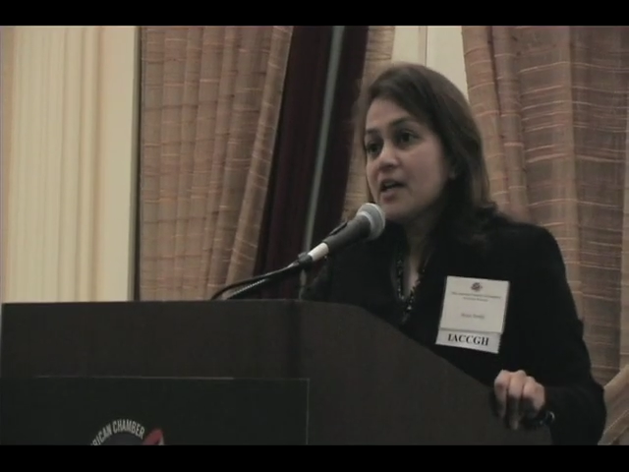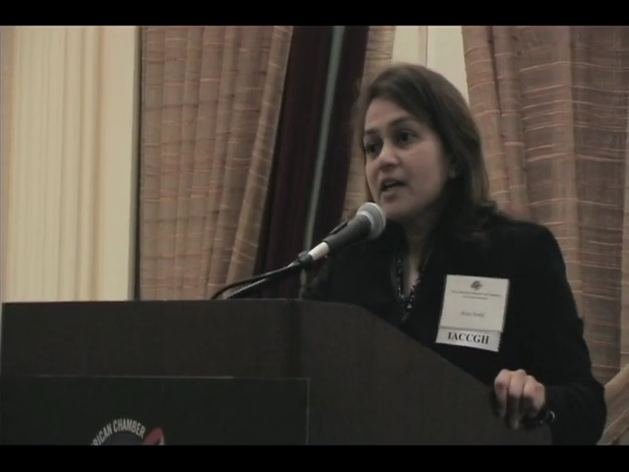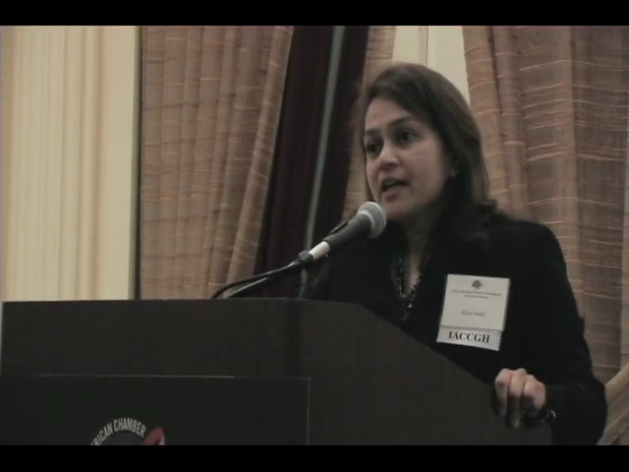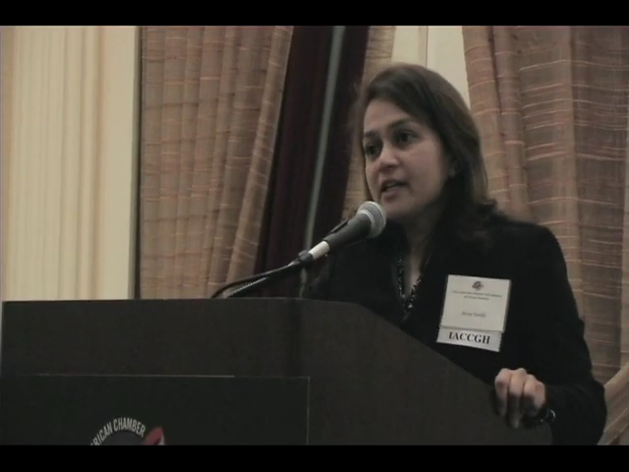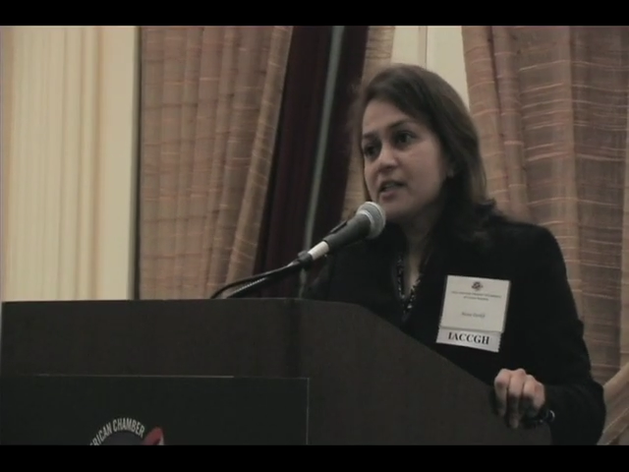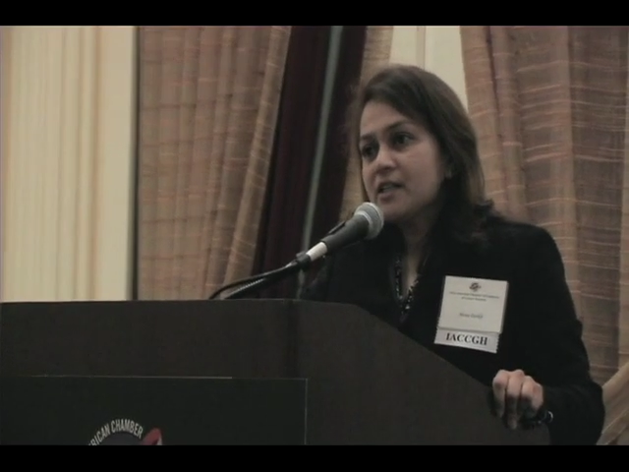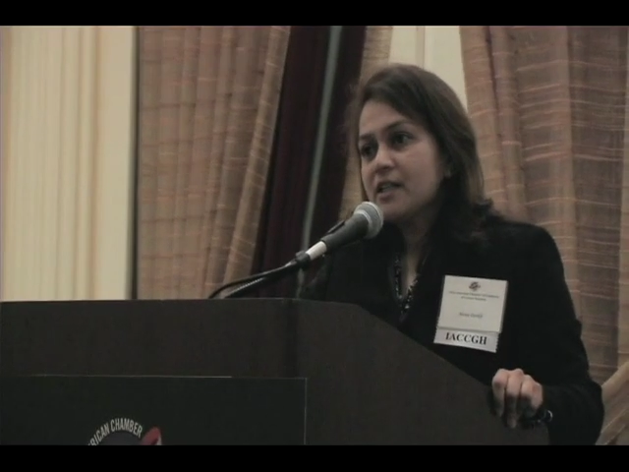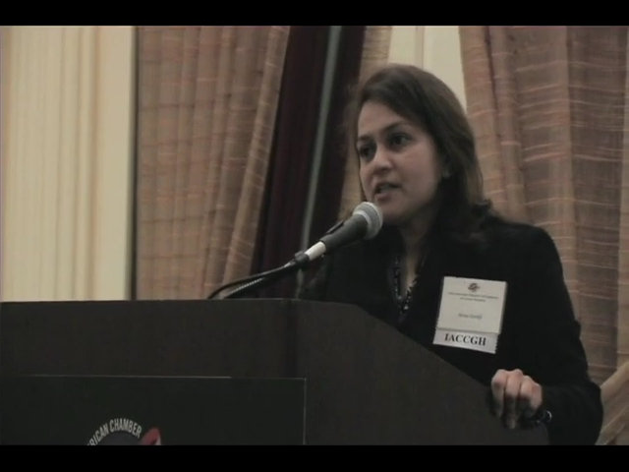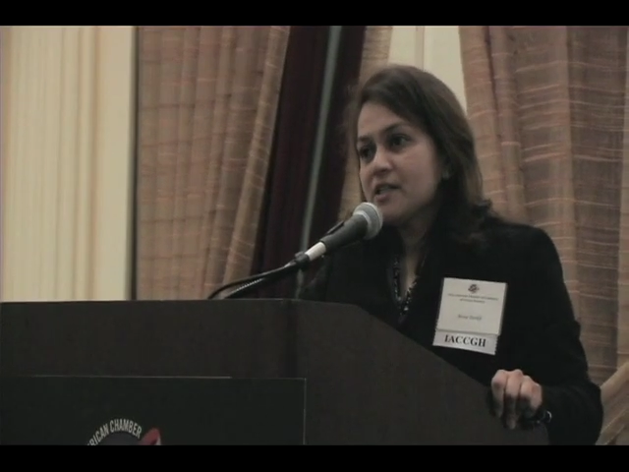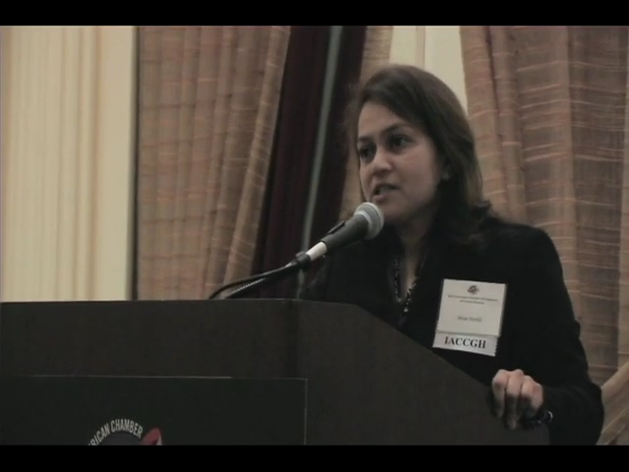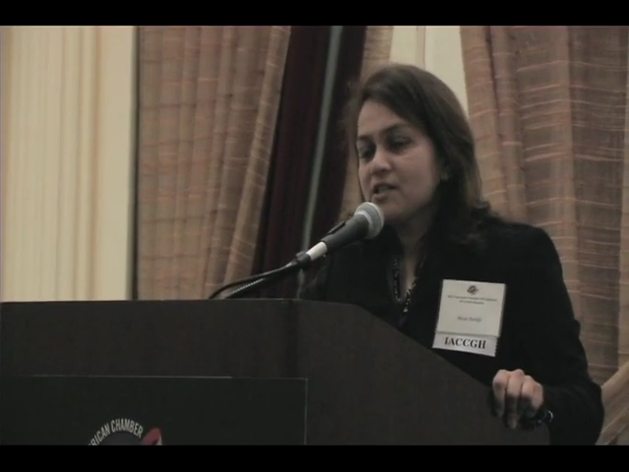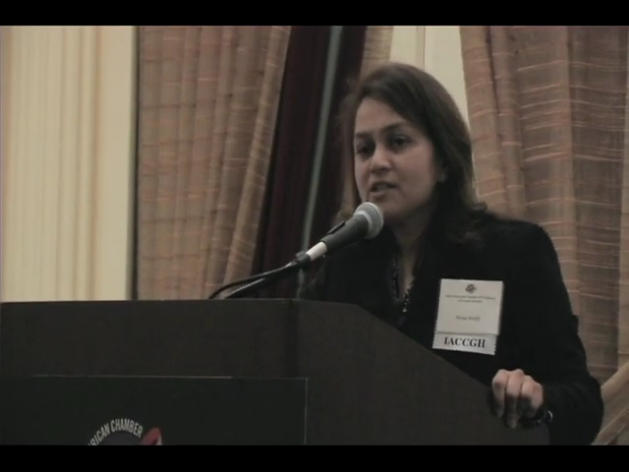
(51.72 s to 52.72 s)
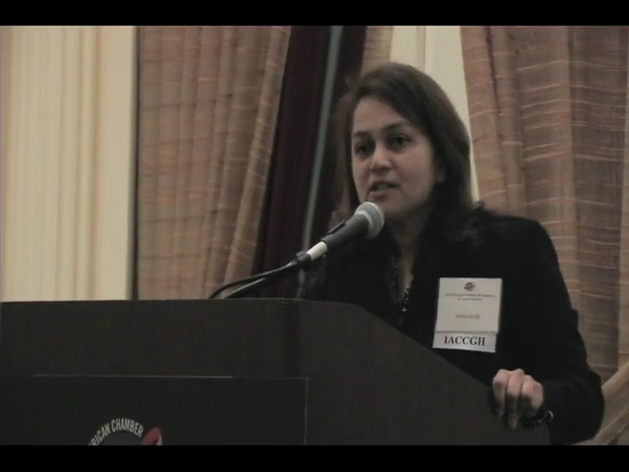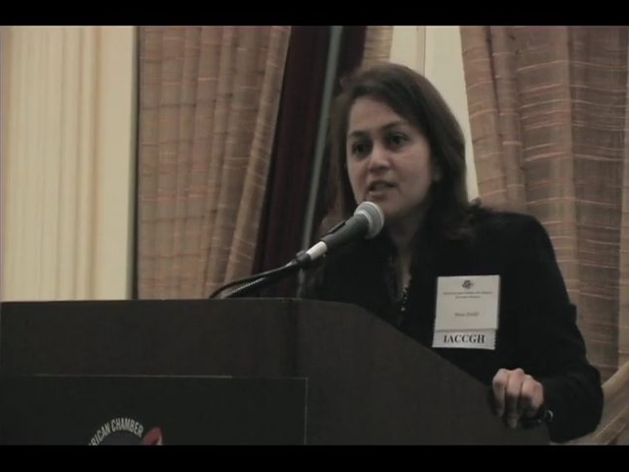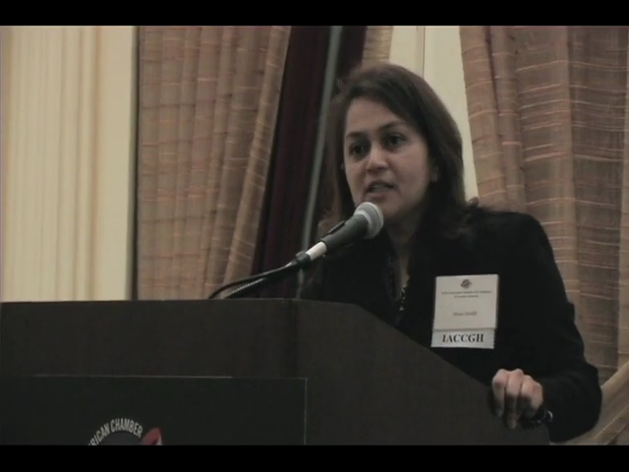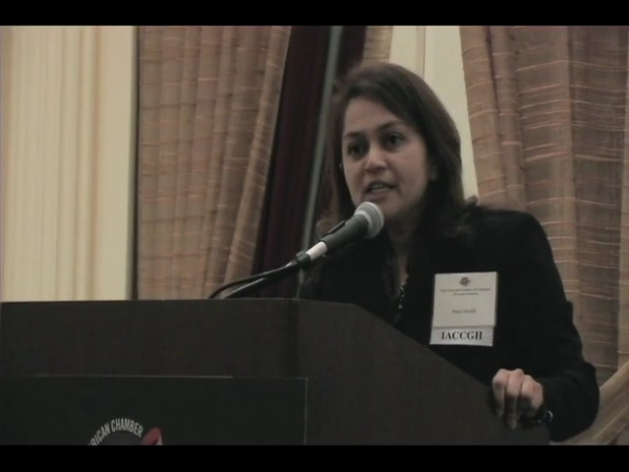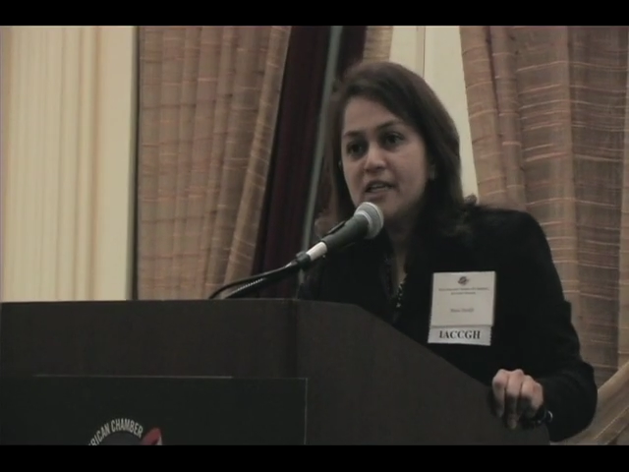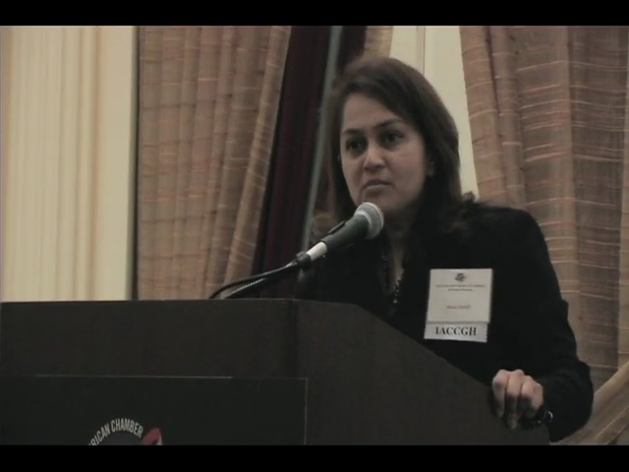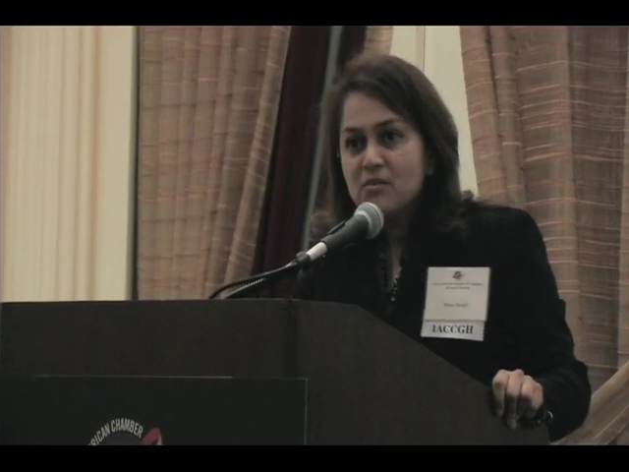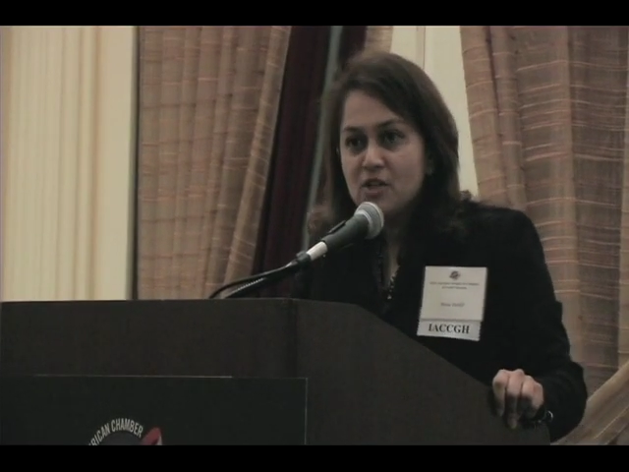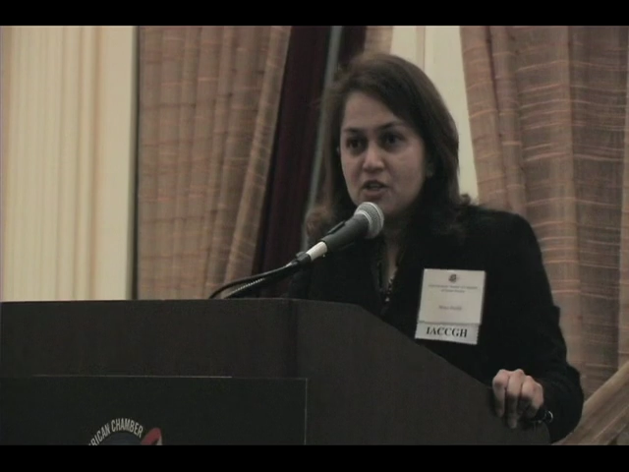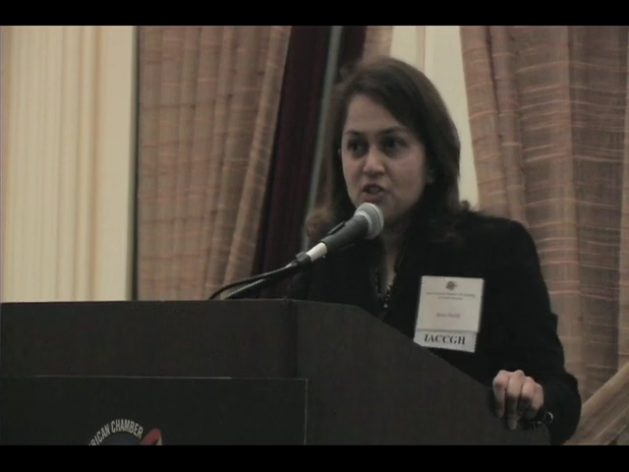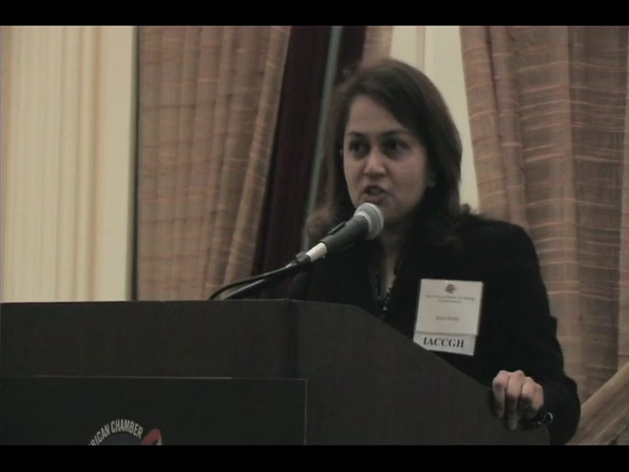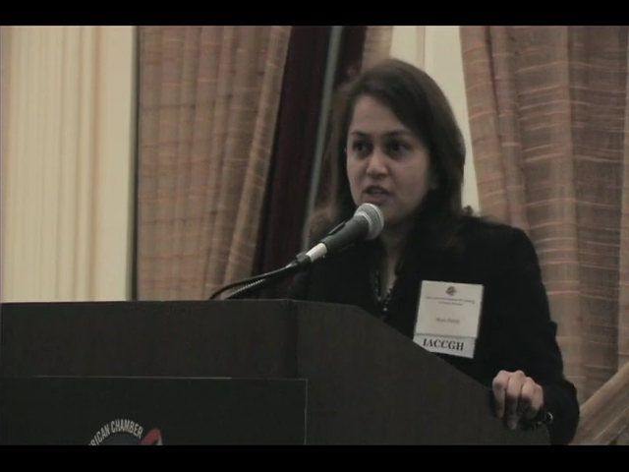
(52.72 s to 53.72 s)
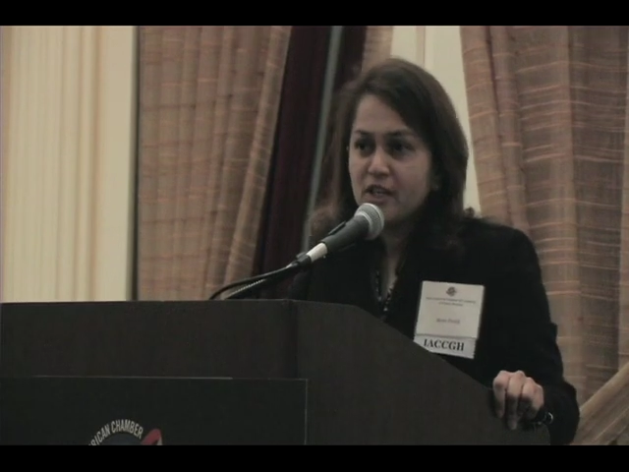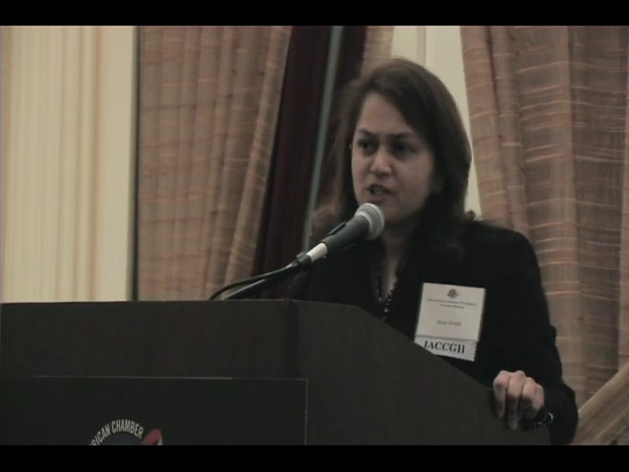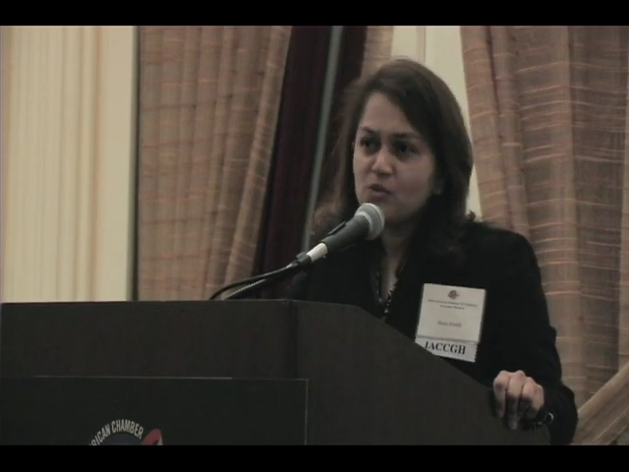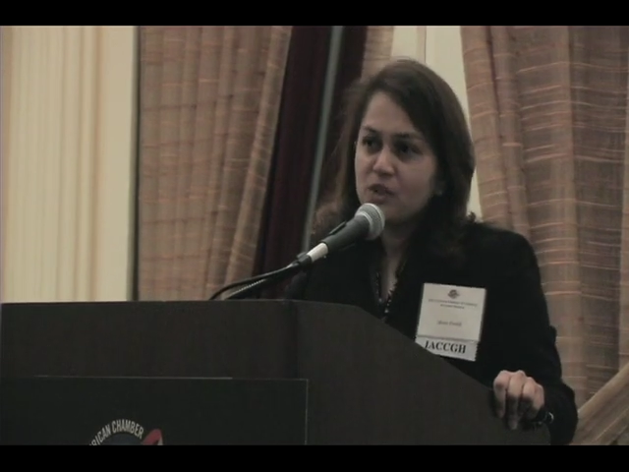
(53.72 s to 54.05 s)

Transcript: healthcare has certainly emerged as